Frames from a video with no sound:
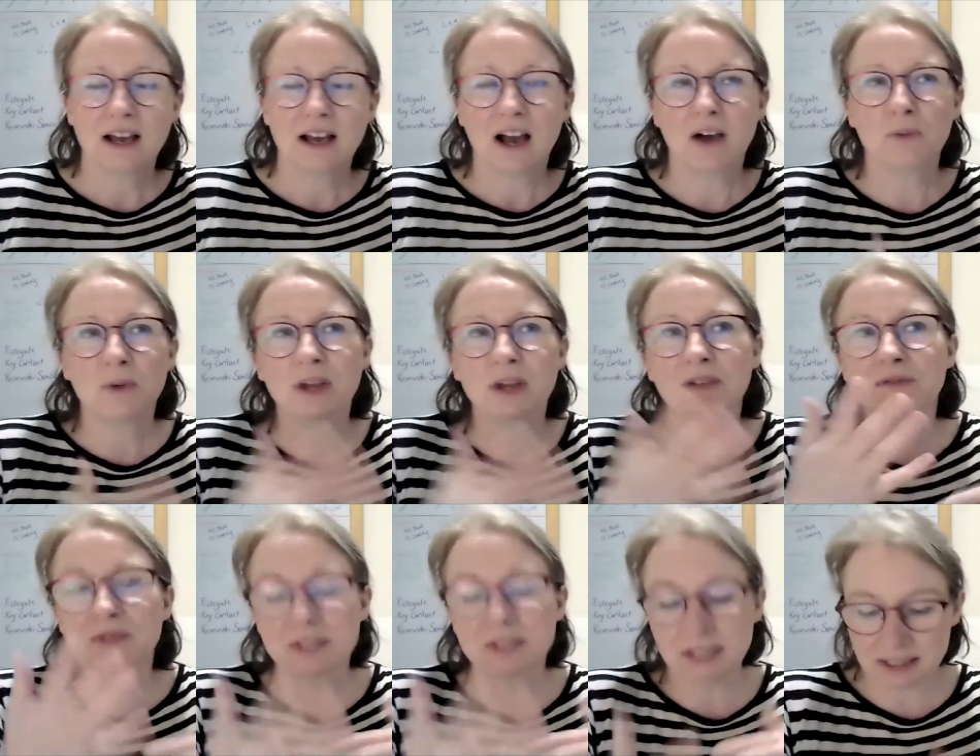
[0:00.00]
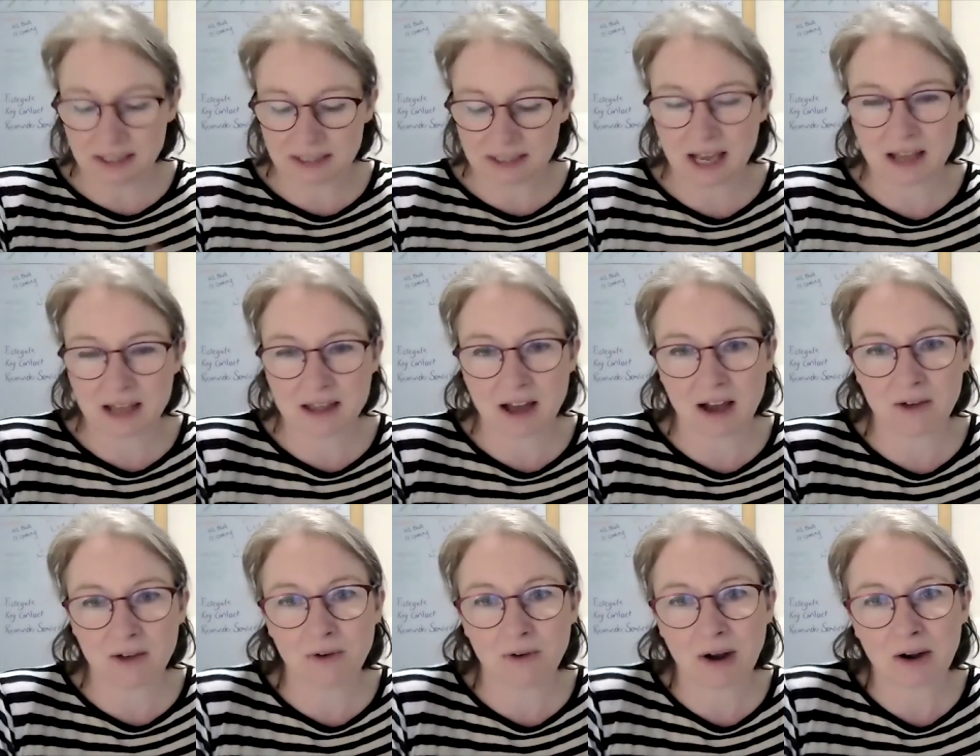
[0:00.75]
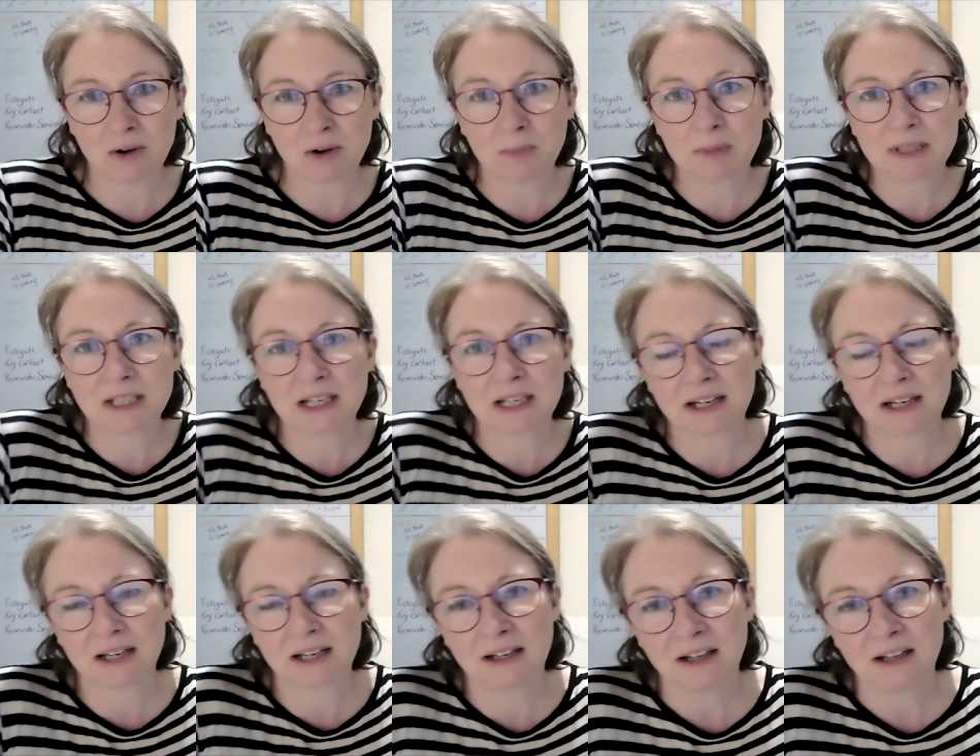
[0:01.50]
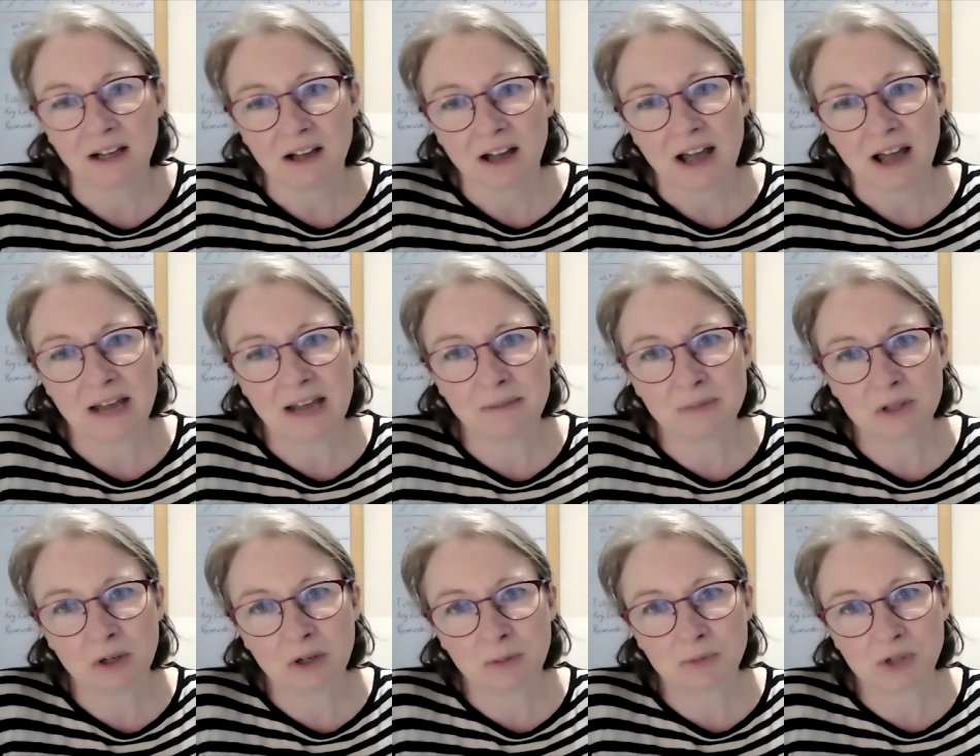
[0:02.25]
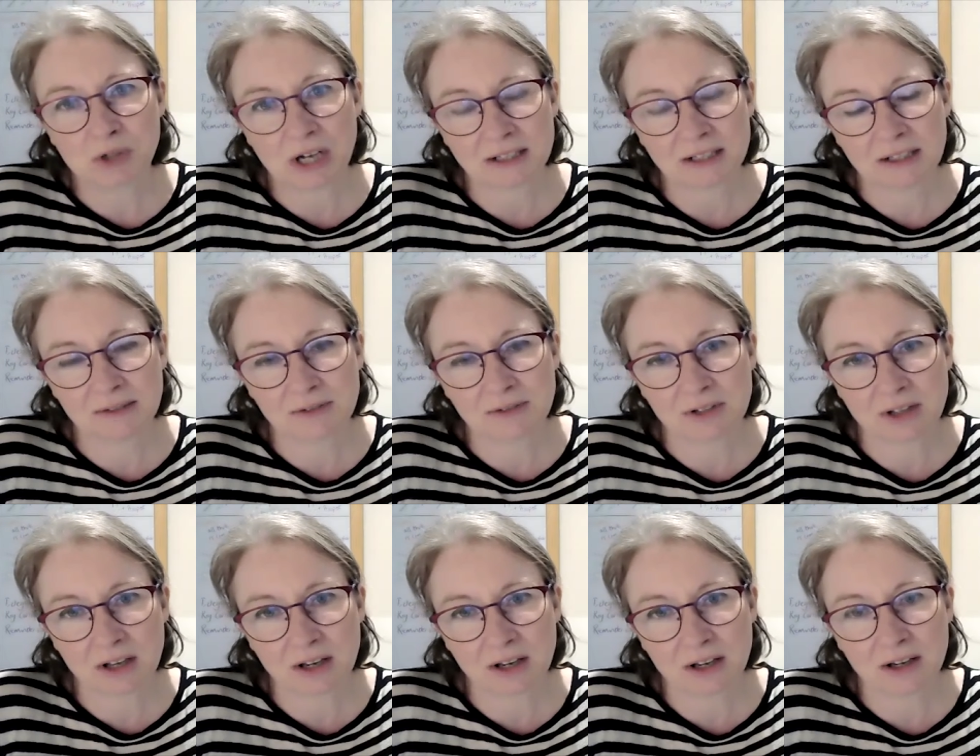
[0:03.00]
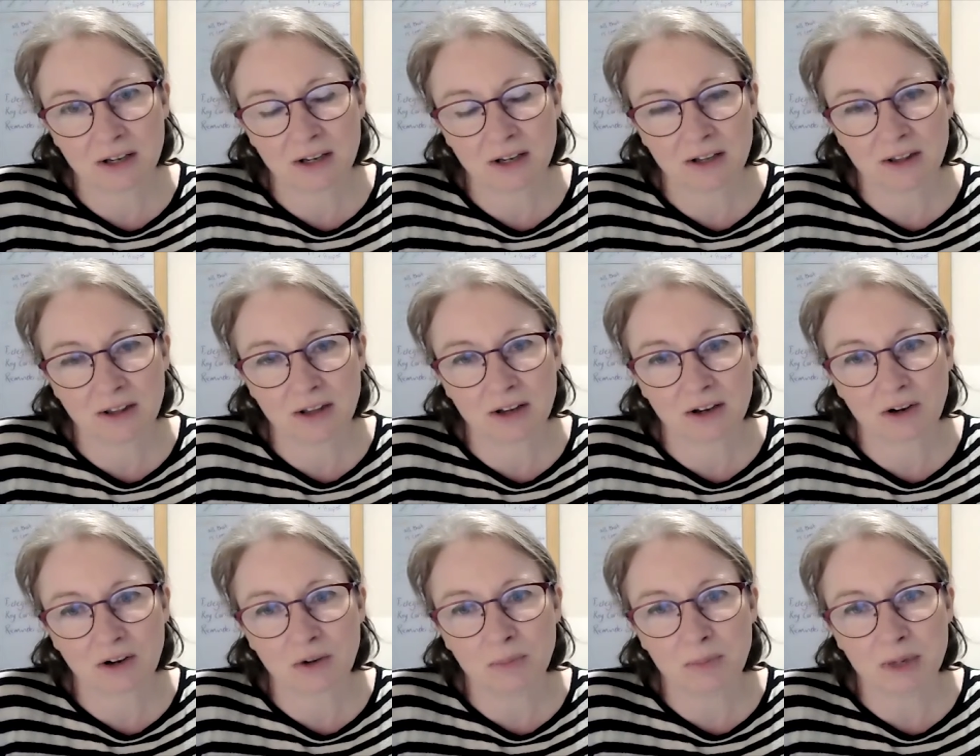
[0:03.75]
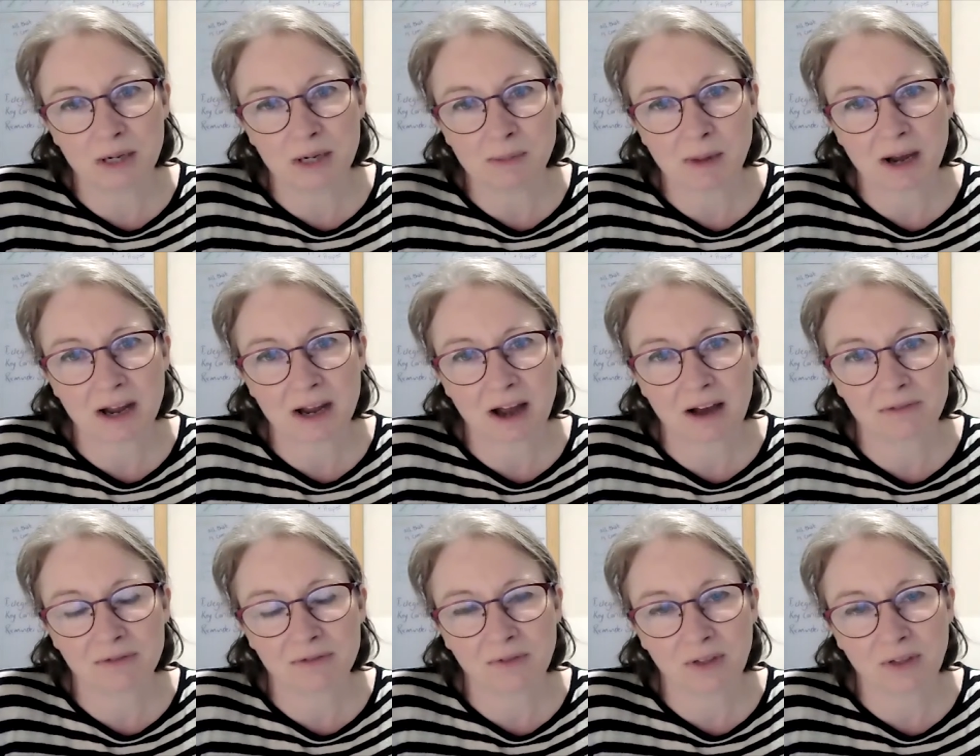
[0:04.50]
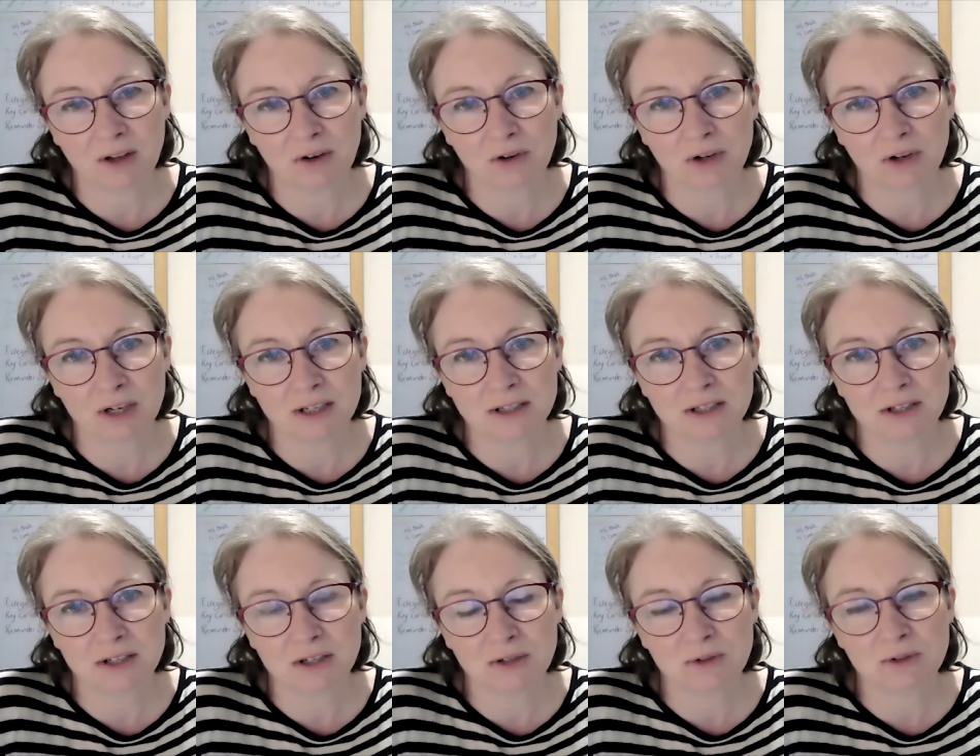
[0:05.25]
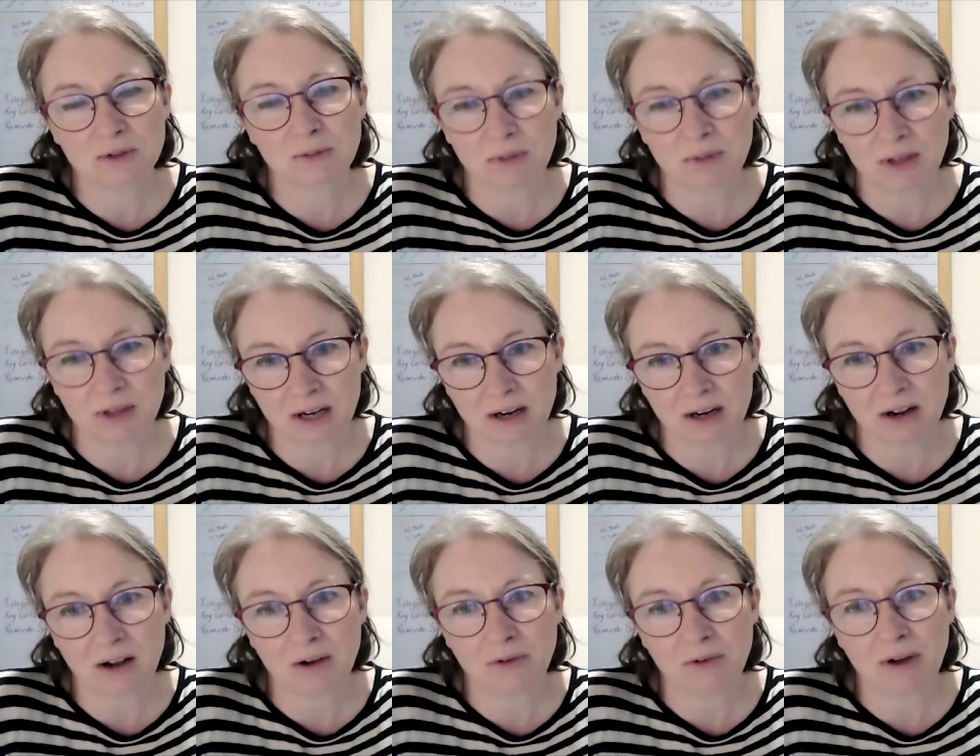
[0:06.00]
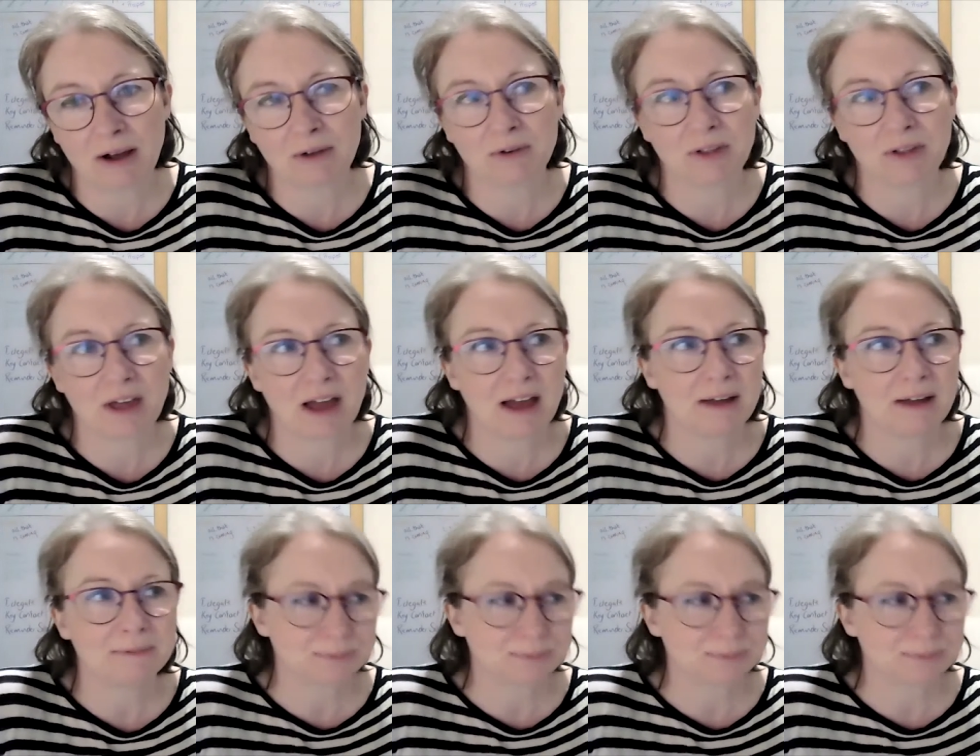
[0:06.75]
and we can facilitate that around particular aims and objectives that a company might have if they're looking to do something around their